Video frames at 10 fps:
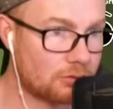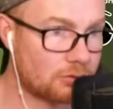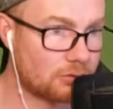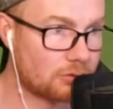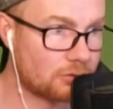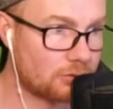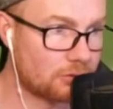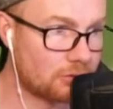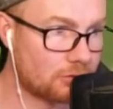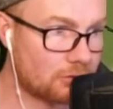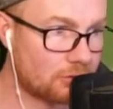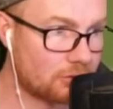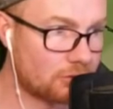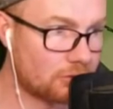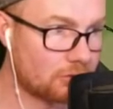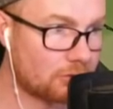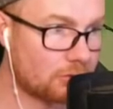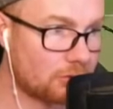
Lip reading: [no speech]